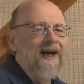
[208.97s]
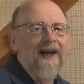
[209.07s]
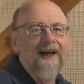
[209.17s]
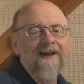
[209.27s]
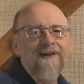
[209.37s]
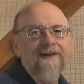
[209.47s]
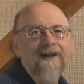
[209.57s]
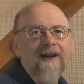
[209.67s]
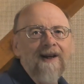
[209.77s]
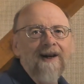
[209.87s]
as
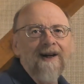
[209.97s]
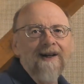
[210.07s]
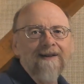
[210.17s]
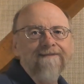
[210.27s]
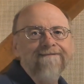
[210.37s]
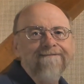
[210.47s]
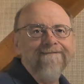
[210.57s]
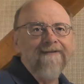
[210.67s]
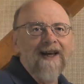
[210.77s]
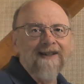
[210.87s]

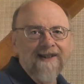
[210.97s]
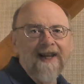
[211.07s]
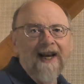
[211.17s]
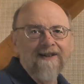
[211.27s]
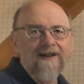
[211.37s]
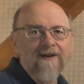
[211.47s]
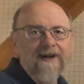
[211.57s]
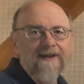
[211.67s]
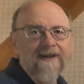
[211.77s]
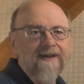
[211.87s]
the tax
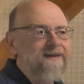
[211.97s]
increases.